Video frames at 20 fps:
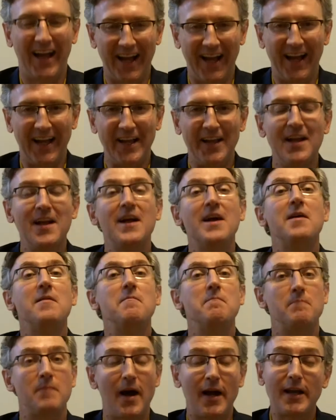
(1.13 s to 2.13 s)
Hi,
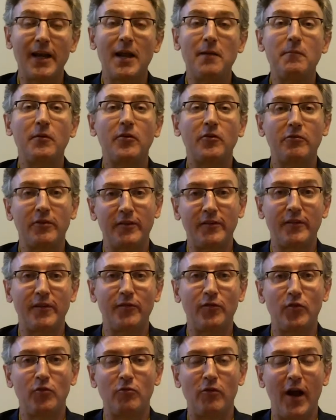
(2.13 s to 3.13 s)
my name is
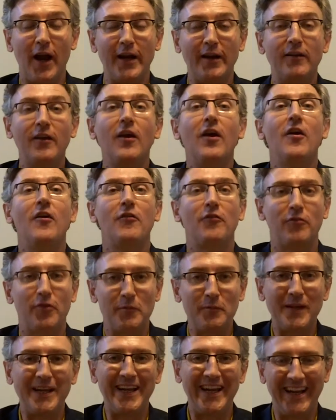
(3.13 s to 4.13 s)
Christopher Wright
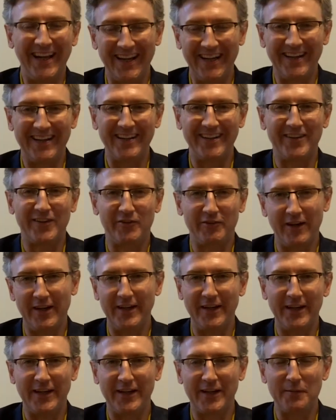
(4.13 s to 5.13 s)
from the English
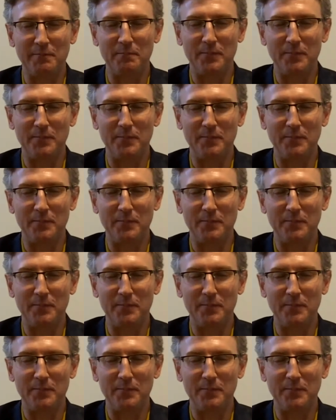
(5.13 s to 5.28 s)
Training